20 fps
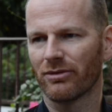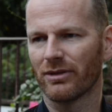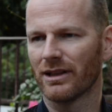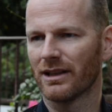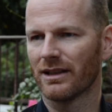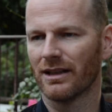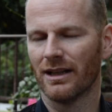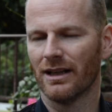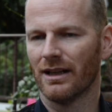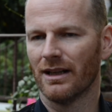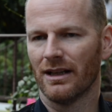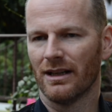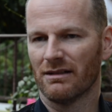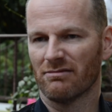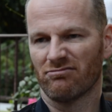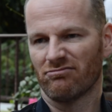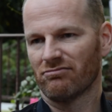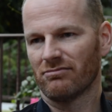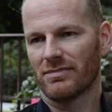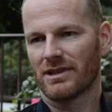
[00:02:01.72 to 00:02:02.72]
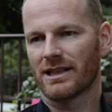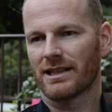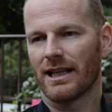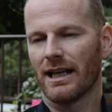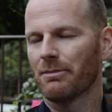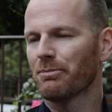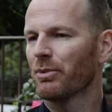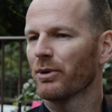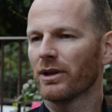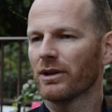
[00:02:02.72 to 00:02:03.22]
with
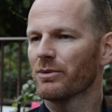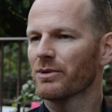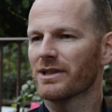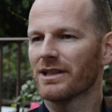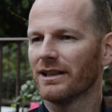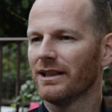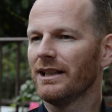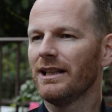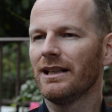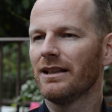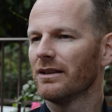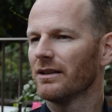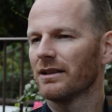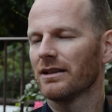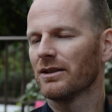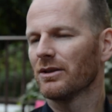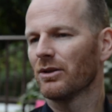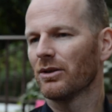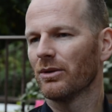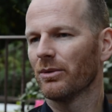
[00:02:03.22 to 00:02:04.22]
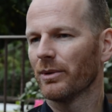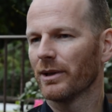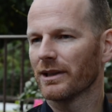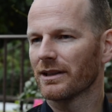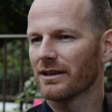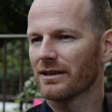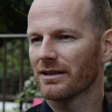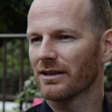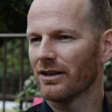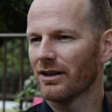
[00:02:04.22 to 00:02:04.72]
skateboarding was illegal in Norway
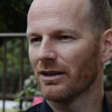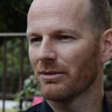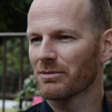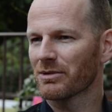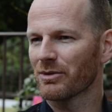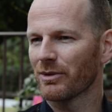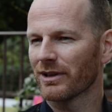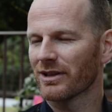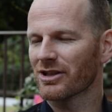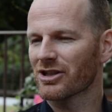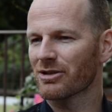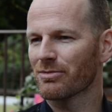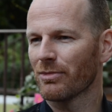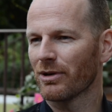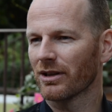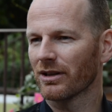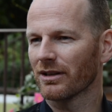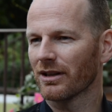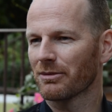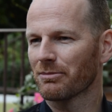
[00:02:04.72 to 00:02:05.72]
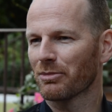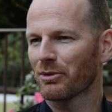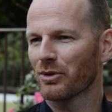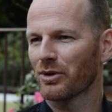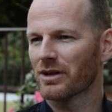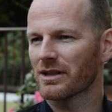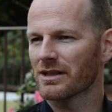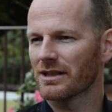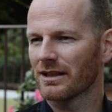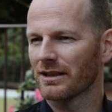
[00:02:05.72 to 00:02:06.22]
at the time. So we had to smuggle our
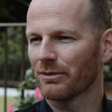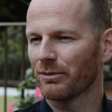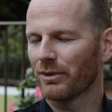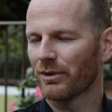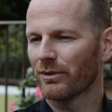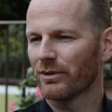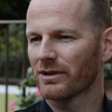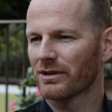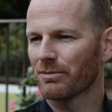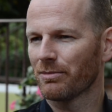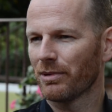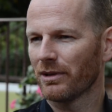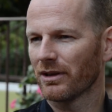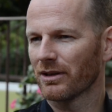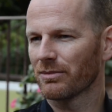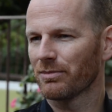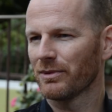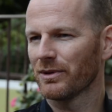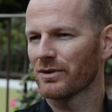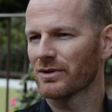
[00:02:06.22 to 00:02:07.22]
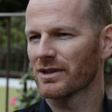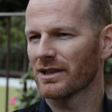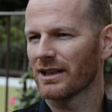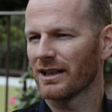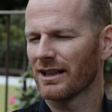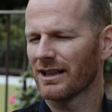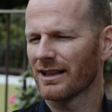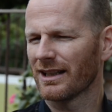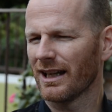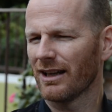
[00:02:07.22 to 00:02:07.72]
boards in, and we were into punk music,
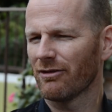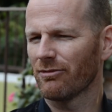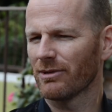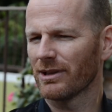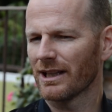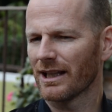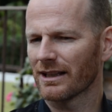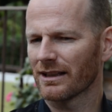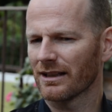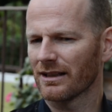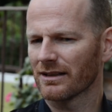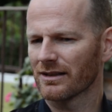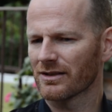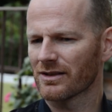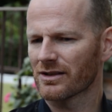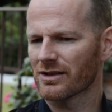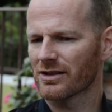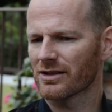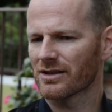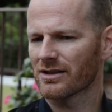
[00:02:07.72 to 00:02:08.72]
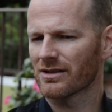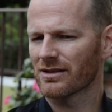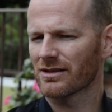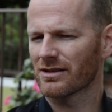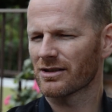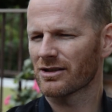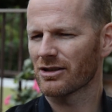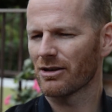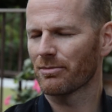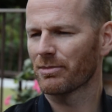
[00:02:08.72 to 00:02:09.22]
and it gave me that kind of
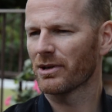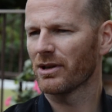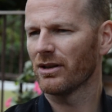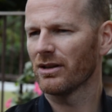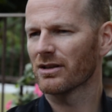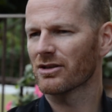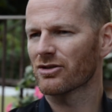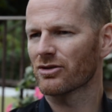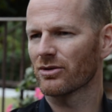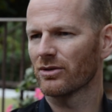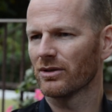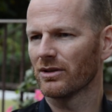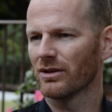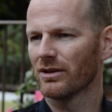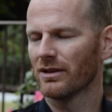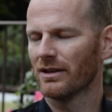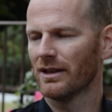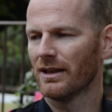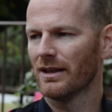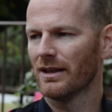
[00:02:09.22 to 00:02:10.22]
subcultural